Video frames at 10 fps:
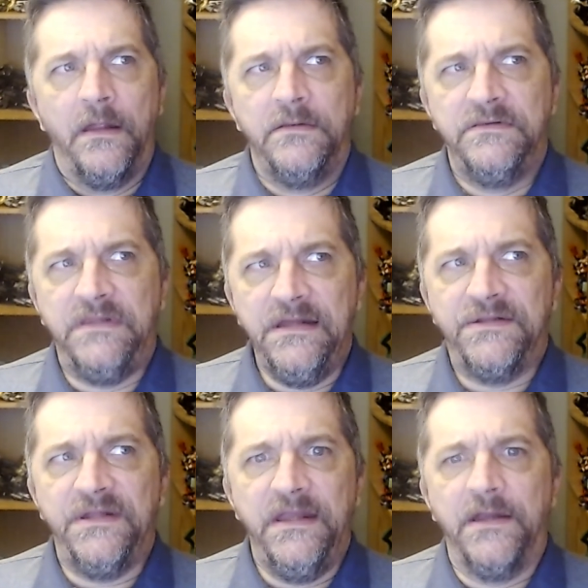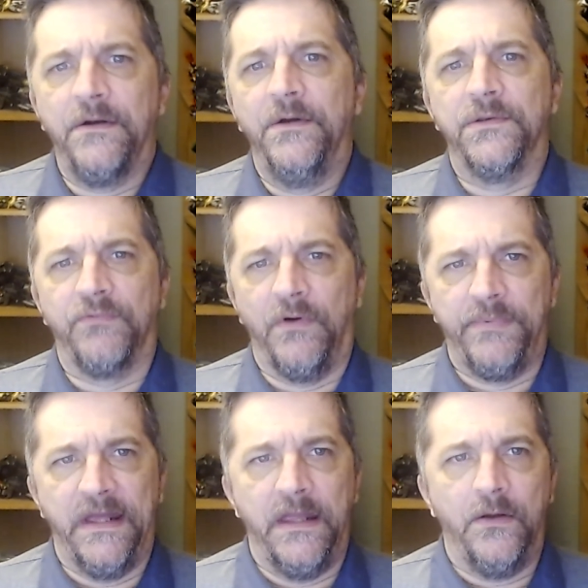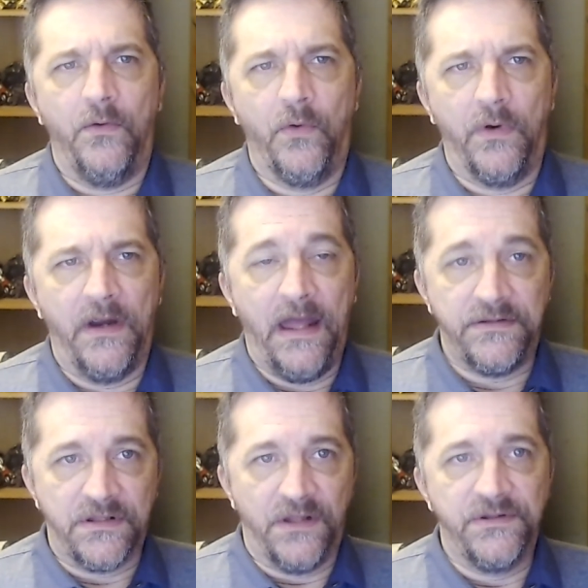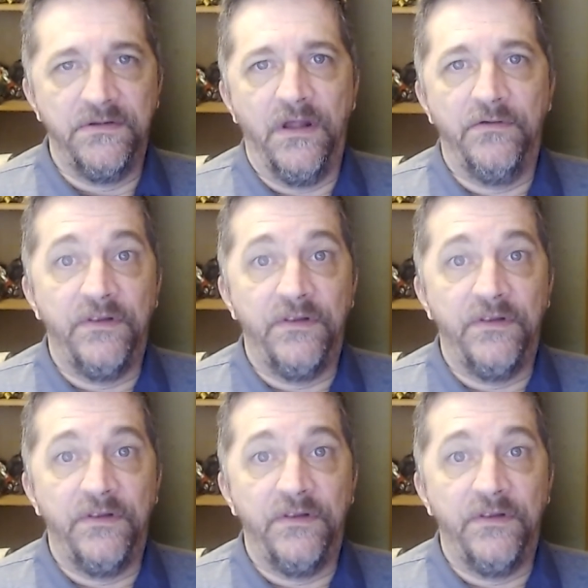DC Heroes Role-Playing, or as it's also known,